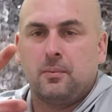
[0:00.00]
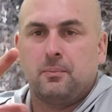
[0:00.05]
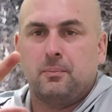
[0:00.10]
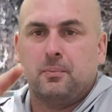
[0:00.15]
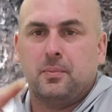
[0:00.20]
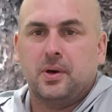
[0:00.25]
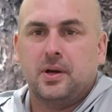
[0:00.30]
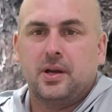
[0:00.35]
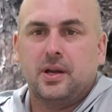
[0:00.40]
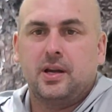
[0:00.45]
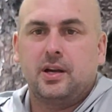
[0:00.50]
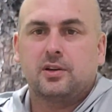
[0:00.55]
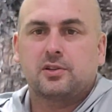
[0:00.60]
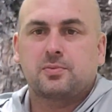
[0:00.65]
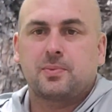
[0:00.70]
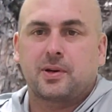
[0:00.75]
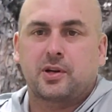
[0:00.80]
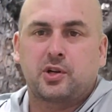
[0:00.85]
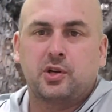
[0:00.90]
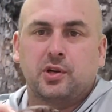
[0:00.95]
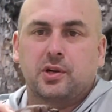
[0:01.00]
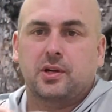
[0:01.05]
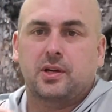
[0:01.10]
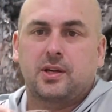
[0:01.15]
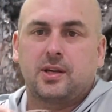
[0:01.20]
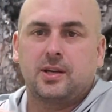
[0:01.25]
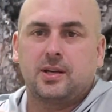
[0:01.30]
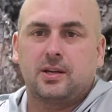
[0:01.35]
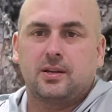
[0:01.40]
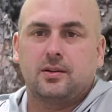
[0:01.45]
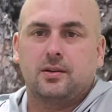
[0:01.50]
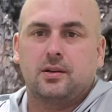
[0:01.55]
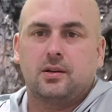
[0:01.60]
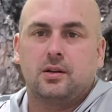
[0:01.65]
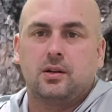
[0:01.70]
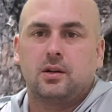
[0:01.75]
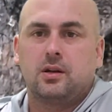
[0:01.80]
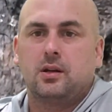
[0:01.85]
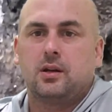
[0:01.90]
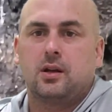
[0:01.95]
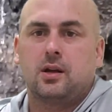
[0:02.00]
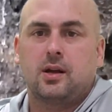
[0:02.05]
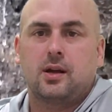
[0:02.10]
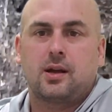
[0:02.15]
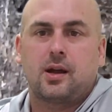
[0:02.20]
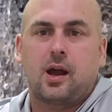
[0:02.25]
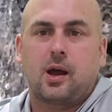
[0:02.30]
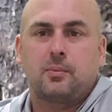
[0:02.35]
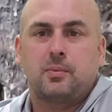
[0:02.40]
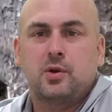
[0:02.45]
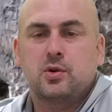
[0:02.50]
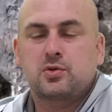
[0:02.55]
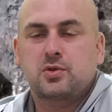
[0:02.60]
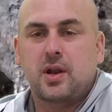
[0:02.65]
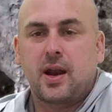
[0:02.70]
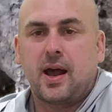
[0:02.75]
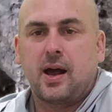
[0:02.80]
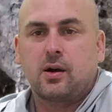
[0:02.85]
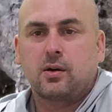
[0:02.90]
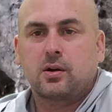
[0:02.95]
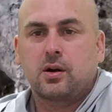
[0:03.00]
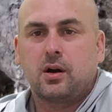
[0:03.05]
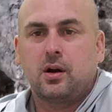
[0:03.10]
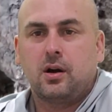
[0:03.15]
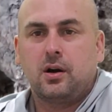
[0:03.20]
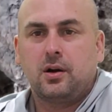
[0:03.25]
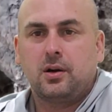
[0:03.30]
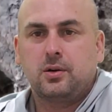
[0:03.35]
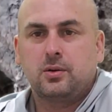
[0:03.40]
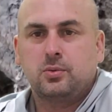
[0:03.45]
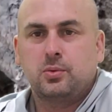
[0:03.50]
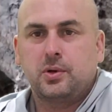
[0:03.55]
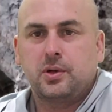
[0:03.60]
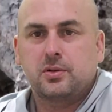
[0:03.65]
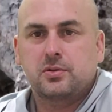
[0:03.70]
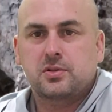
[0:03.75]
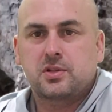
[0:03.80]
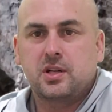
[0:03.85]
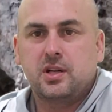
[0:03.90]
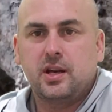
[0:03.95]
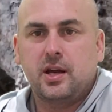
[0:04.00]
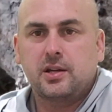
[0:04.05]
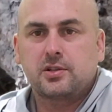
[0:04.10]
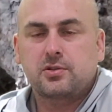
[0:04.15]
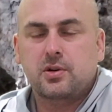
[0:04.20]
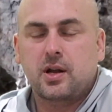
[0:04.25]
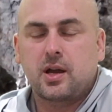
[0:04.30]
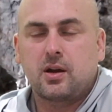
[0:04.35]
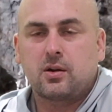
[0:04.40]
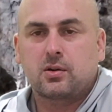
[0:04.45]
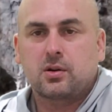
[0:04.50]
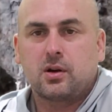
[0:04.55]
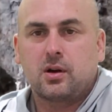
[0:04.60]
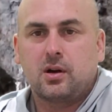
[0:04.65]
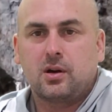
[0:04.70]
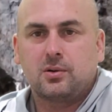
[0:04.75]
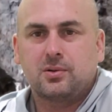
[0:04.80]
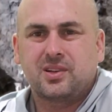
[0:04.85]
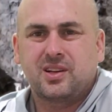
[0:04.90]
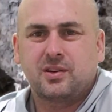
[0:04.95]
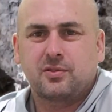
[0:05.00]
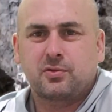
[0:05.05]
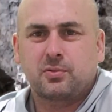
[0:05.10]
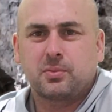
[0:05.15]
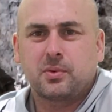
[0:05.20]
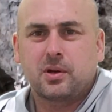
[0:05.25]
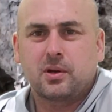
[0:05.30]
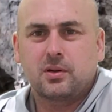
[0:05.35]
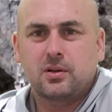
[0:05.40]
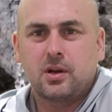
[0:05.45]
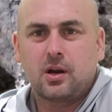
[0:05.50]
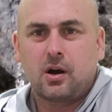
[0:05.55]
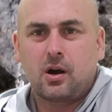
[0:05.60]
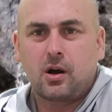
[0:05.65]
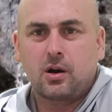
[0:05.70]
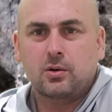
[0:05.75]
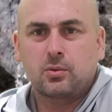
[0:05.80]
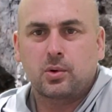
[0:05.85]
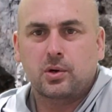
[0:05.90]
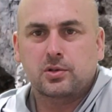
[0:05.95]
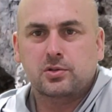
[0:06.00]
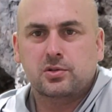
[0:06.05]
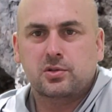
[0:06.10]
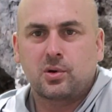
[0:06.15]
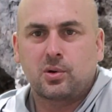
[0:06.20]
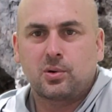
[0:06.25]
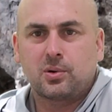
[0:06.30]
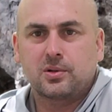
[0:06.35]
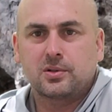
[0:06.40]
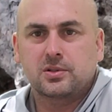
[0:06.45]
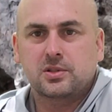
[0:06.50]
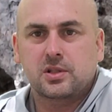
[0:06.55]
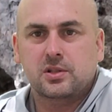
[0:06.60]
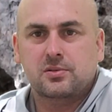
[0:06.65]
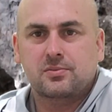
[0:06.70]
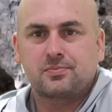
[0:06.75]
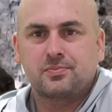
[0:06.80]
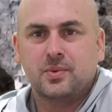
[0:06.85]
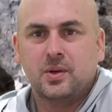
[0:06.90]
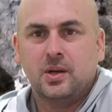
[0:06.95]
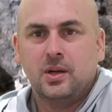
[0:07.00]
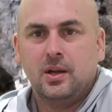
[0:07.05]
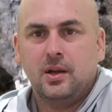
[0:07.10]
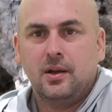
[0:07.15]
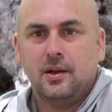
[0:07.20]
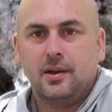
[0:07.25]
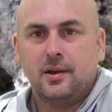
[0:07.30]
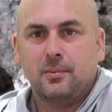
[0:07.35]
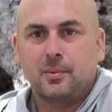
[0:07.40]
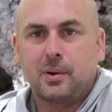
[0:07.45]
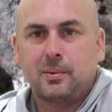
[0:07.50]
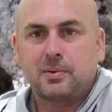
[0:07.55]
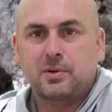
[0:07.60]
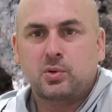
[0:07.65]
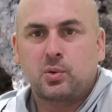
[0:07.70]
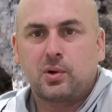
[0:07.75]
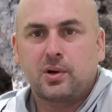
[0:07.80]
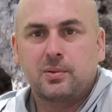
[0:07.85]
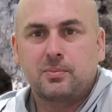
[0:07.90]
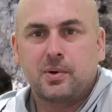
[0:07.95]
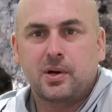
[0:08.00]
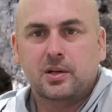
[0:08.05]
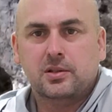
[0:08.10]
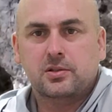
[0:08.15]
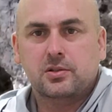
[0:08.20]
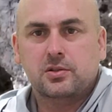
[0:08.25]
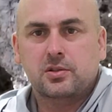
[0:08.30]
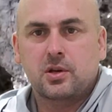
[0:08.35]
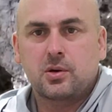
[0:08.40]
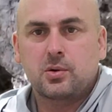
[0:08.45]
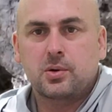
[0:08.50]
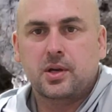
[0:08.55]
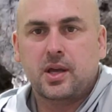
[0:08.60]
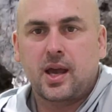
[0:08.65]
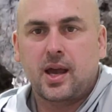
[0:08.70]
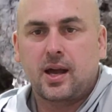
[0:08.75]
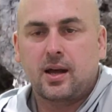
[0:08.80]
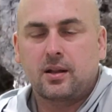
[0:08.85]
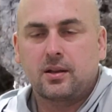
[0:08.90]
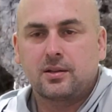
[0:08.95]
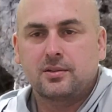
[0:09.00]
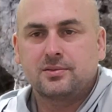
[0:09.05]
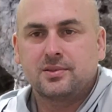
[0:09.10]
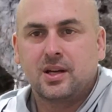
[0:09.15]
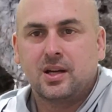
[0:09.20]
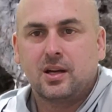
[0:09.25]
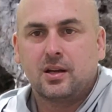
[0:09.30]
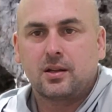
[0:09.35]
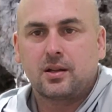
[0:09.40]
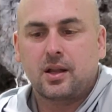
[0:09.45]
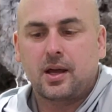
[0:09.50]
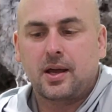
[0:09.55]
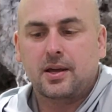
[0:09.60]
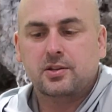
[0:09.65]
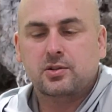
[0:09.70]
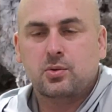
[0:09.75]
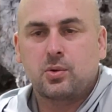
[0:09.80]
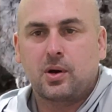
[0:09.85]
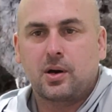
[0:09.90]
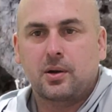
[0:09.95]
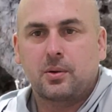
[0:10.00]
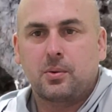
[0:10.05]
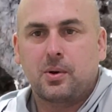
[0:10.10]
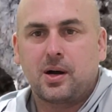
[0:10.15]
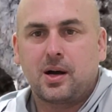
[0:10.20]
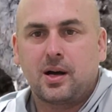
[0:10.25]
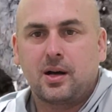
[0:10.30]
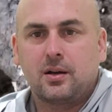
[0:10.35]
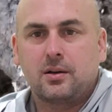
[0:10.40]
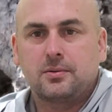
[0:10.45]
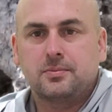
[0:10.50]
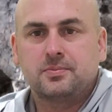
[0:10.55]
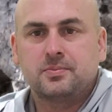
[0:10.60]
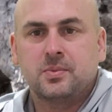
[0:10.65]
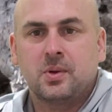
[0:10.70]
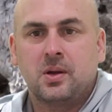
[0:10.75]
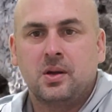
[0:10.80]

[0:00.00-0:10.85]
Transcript: But here's my cook kit. I'm using alcohol. We use denatured alcohol we get from the hardware store, just maybe 20 bucks or so a gallon. Lasts quite a while.